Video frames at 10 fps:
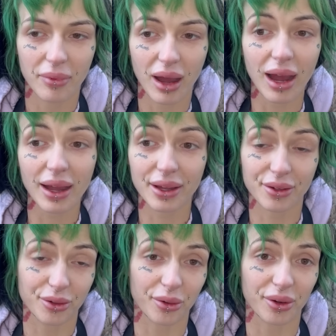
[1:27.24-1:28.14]
I
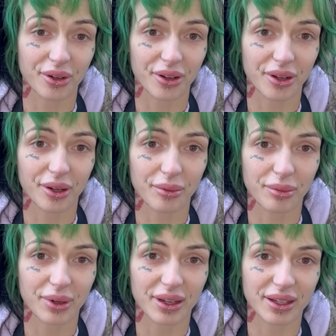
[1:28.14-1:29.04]
adored her,
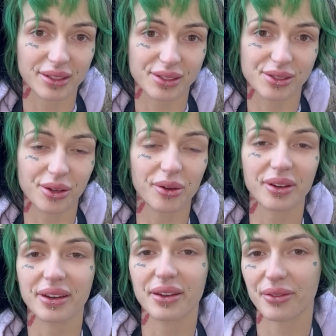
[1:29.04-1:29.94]
but so
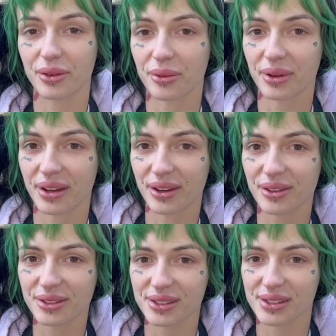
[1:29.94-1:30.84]
did everyone
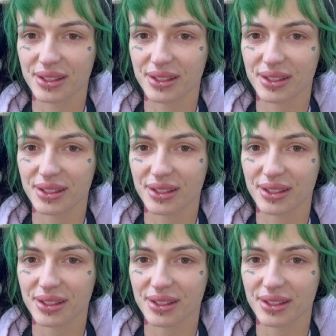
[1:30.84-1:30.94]
else.